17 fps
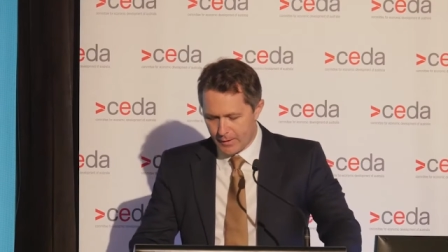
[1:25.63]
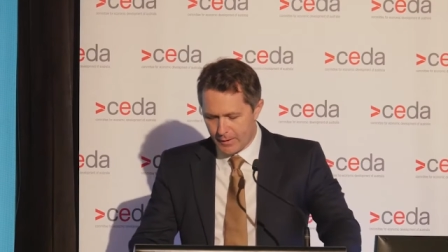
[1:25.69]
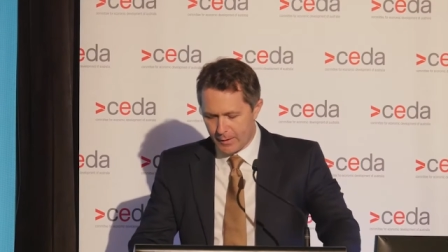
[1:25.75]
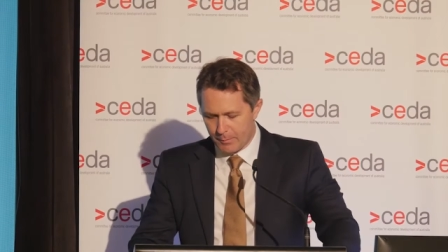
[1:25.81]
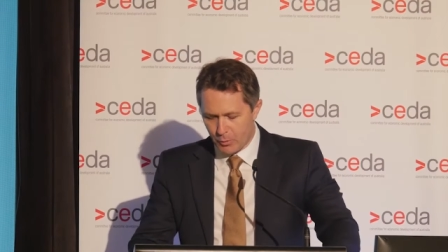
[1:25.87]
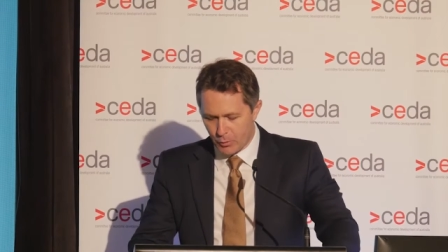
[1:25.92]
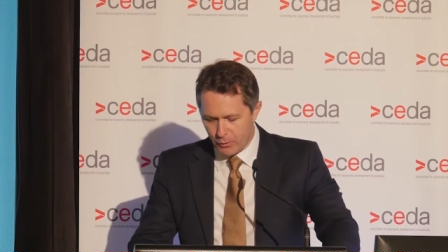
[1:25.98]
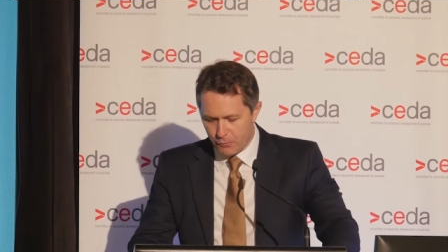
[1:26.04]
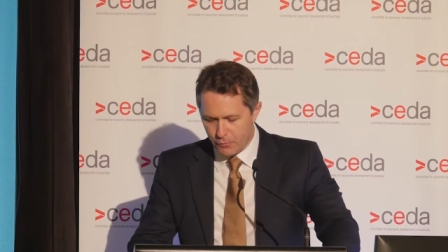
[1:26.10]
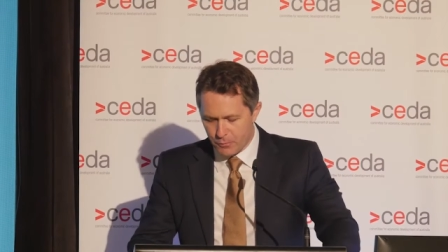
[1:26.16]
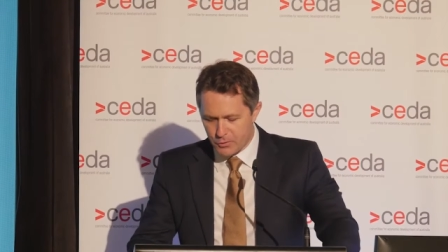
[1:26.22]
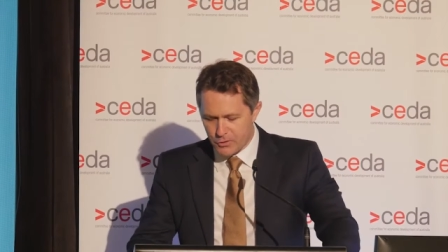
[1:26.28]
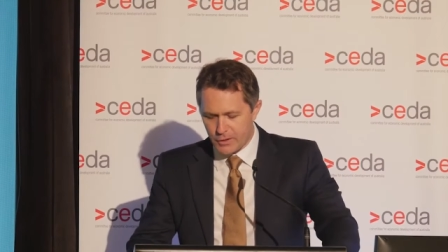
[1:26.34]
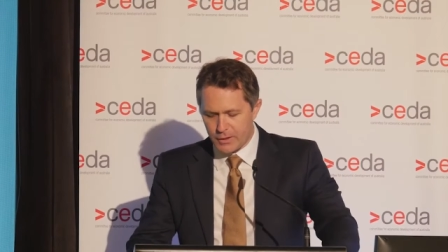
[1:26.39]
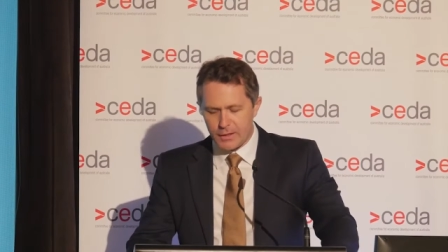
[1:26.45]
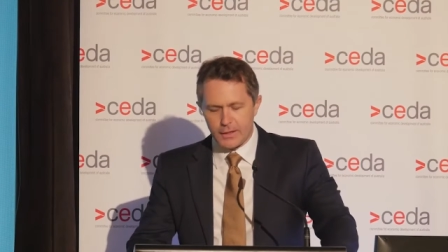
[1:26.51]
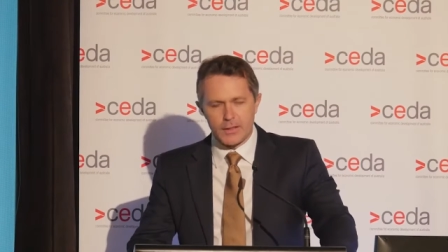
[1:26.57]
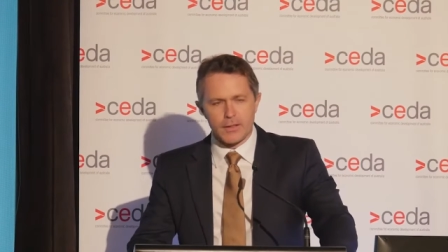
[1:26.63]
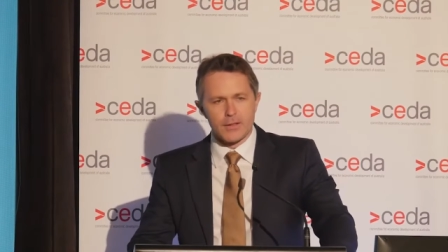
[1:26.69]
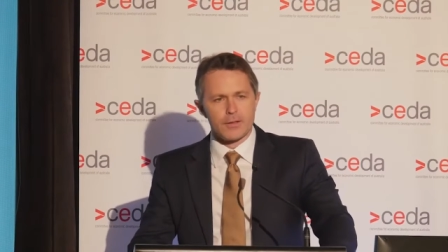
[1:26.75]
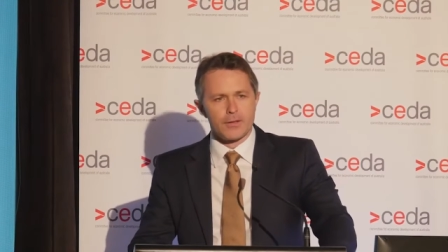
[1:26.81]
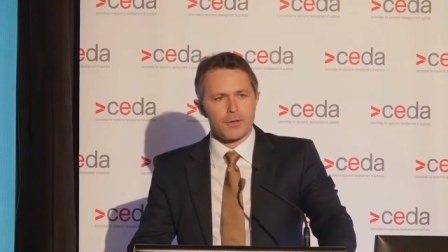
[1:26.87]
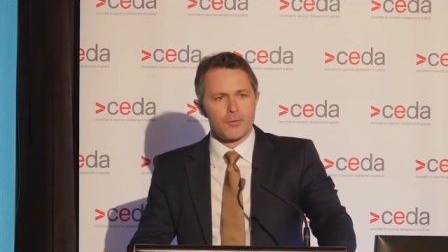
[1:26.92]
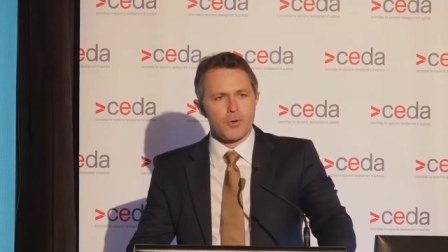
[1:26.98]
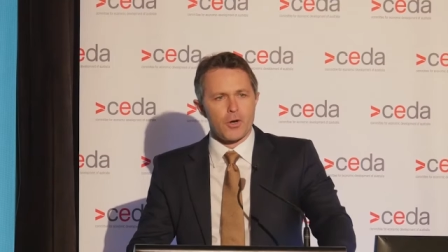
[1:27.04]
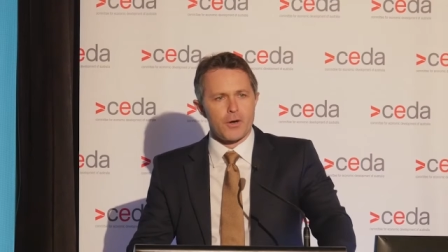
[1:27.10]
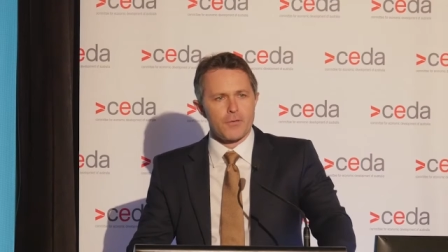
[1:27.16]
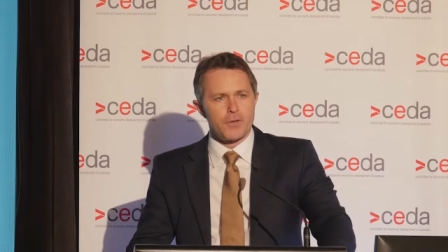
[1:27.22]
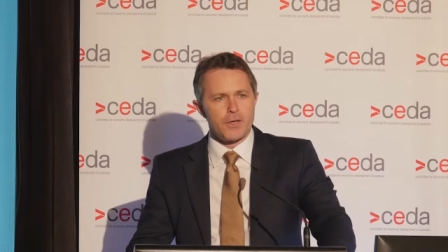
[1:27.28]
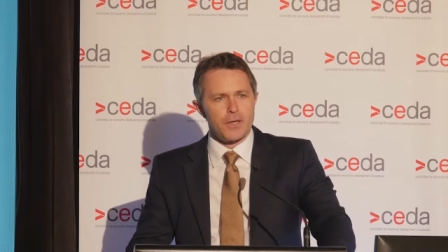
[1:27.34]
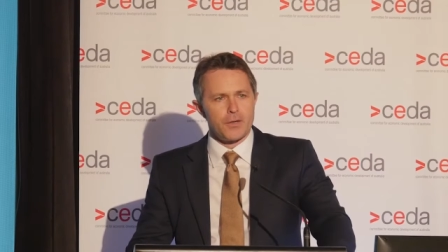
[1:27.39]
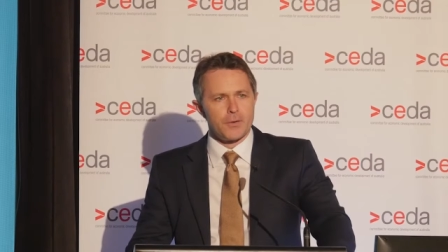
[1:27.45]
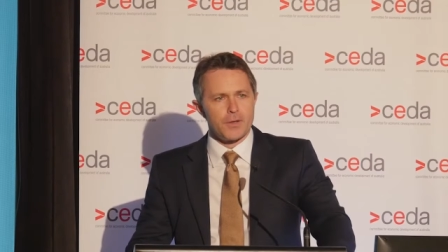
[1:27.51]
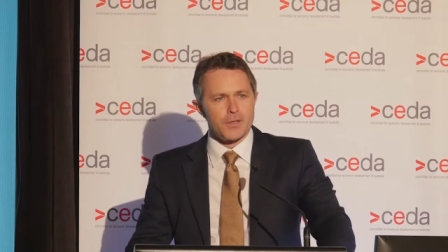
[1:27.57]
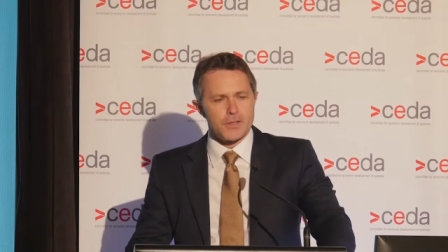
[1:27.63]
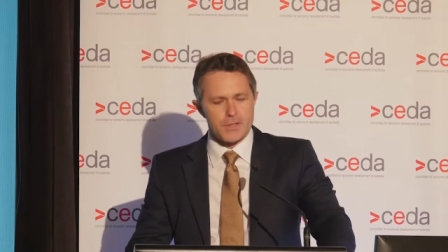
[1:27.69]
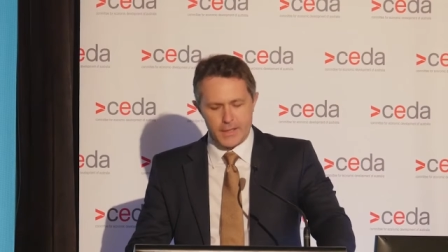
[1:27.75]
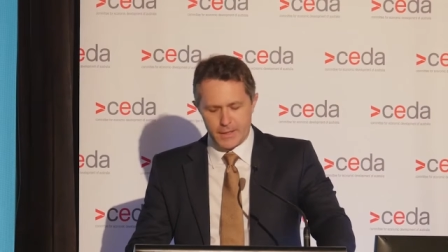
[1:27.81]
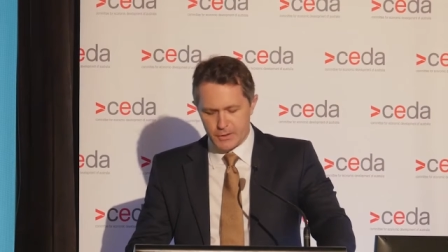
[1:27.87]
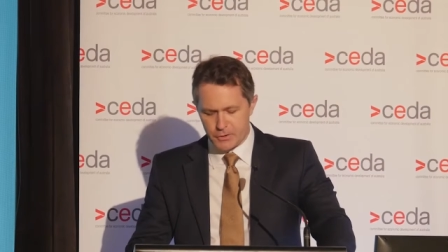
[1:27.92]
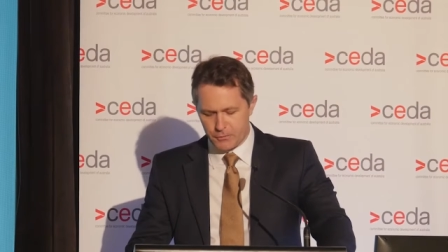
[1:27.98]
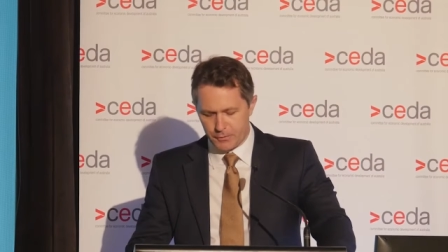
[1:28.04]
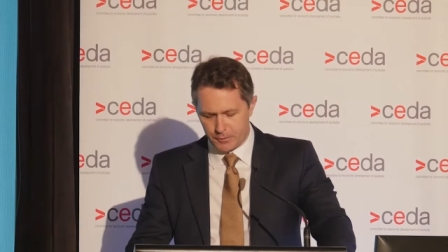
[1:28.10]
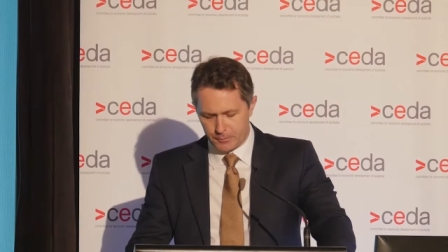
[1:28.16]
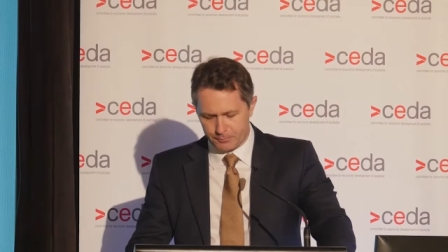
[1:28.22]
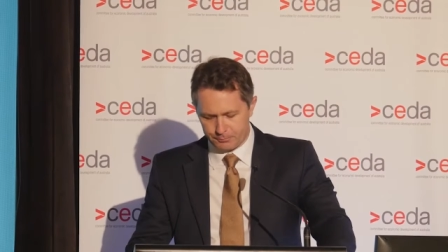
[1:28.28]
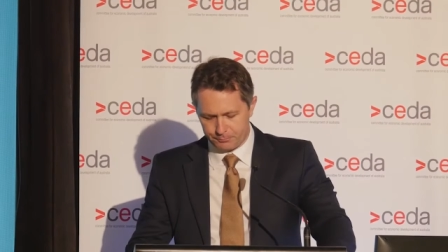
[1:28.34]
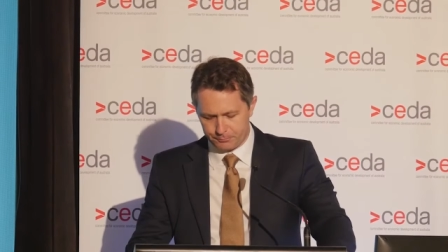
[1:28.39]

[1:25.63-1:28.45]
a boy from Sydney arrived here in Townsville.